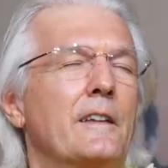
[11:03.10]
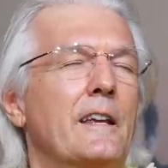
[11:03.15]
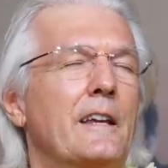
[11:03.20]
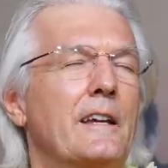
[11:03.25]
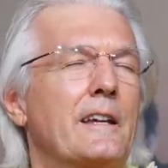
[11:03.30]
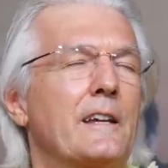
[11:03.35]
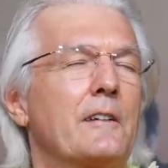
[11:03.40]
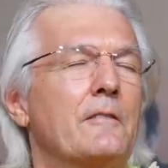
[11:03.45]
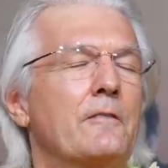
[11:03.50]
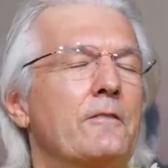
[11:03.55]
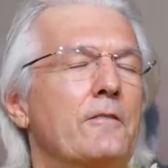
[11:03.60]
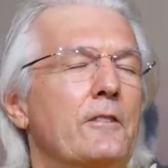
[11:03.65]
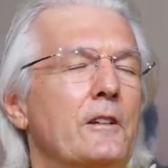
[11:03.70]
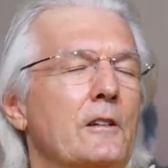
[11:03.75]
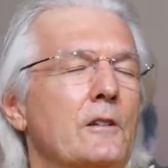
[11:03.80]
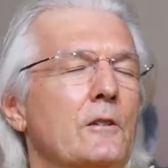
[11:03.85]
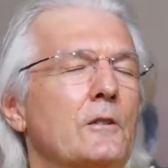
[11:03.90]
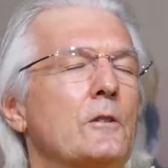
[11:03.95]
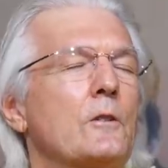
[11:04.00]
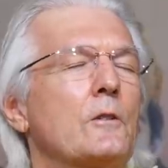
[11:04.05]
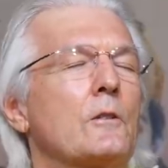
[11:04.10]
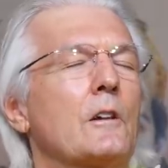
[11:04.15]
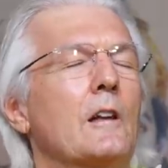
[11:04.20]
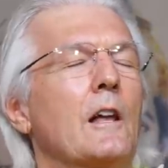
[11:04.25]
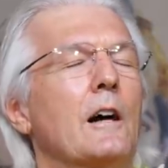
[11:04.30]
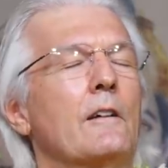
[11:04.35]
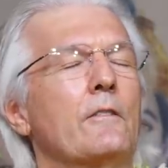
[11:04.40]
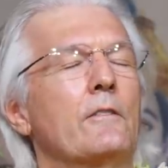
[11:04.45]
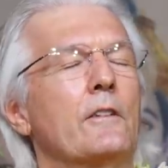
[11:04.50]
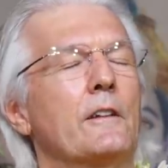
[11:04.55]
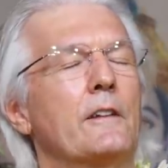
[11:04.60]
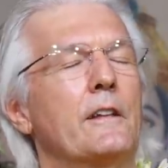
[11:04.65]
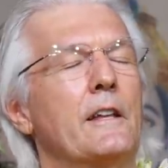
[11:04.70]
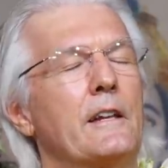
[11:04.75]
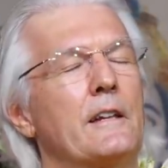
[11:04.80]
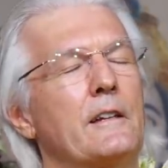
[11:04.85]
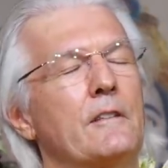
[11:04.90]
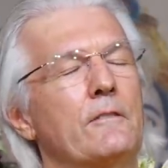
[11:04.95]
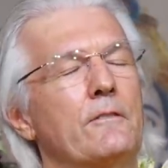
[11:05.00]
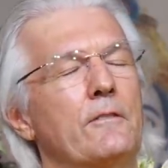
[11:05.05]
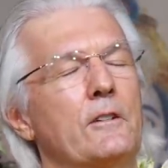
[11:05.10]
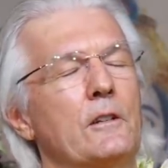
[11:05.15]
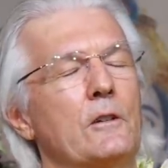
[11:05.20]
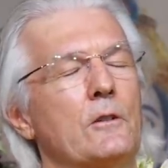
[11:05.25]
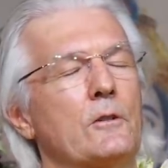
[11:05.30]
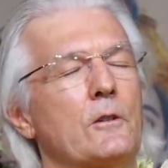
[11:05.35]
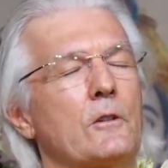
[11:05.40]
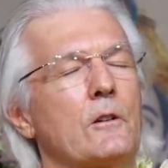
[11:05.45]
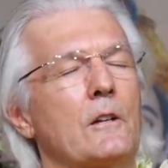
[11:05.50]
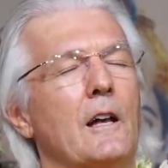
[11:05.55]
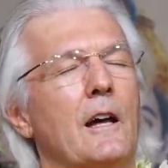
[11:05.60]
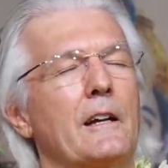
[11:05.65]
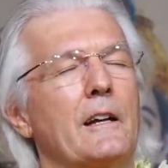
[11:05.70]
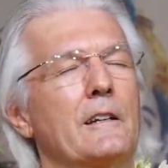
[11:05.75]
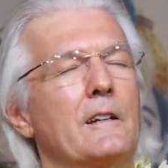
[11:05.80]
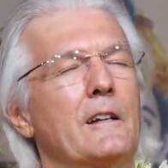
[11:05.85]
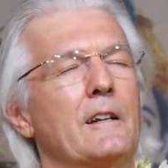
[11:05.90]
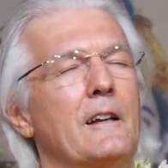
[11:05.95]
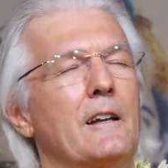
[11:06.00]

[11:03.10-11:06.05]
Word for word: they can feel your love, that they can feel your light.